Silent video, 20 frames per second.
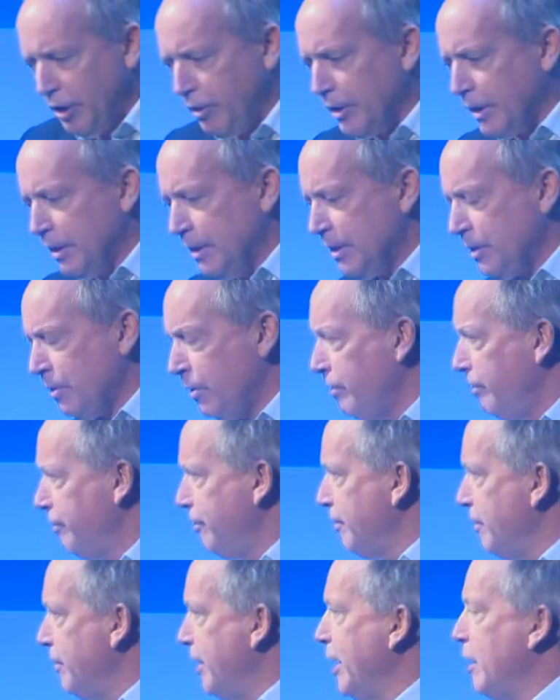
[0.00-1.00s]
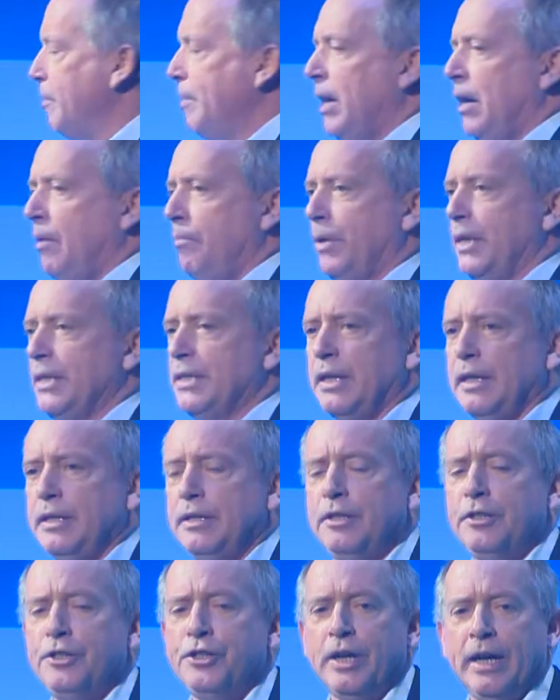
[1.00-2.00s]
you can sort of think about
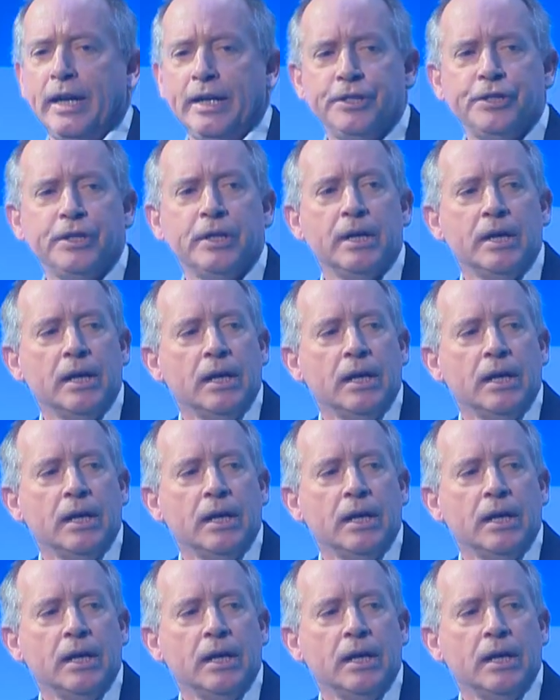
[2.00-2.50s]
unprecedented change.